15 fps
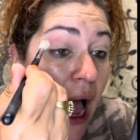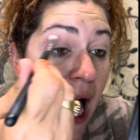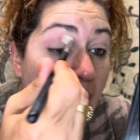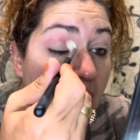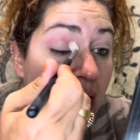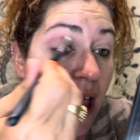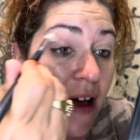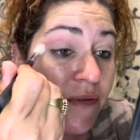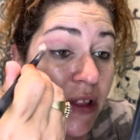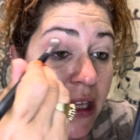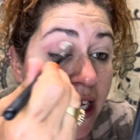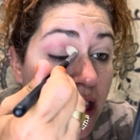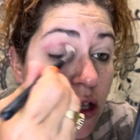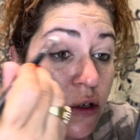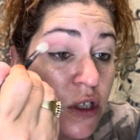I love
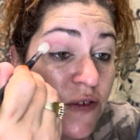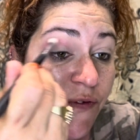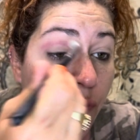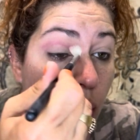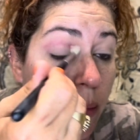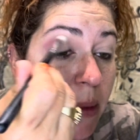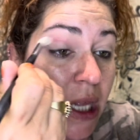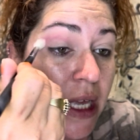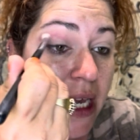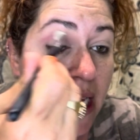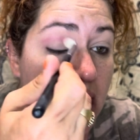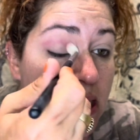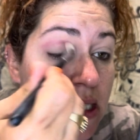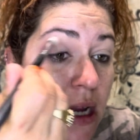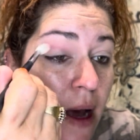Lethal's formula. It
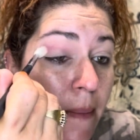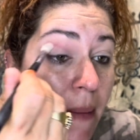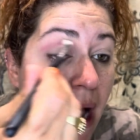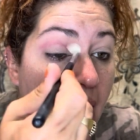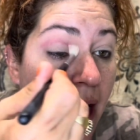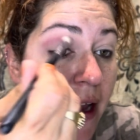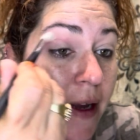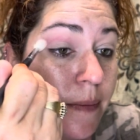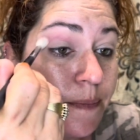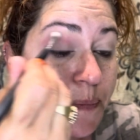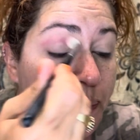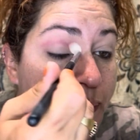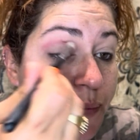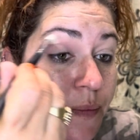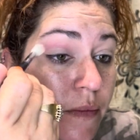is not my
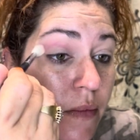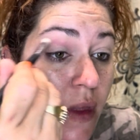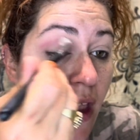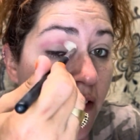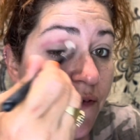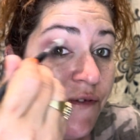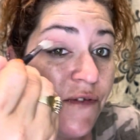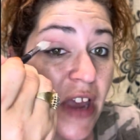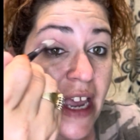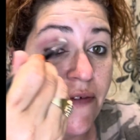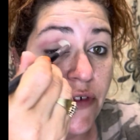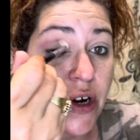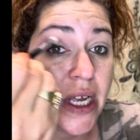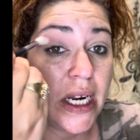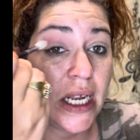
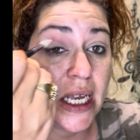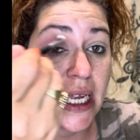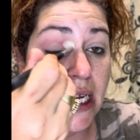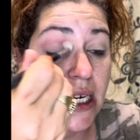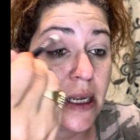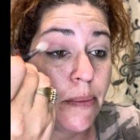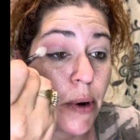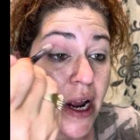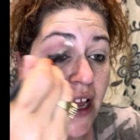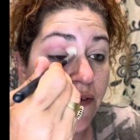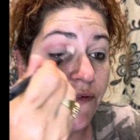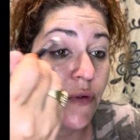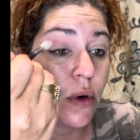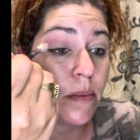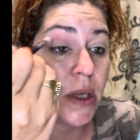favorite indie brand
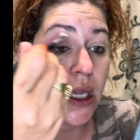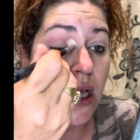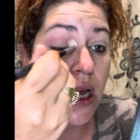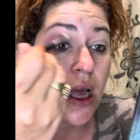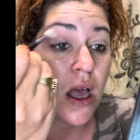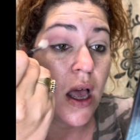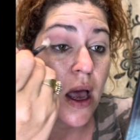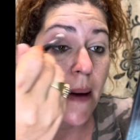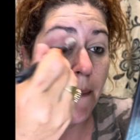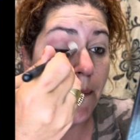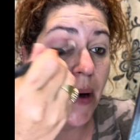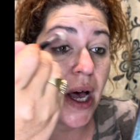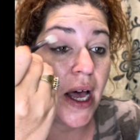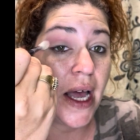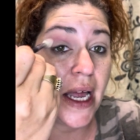formula,
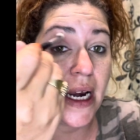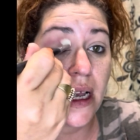but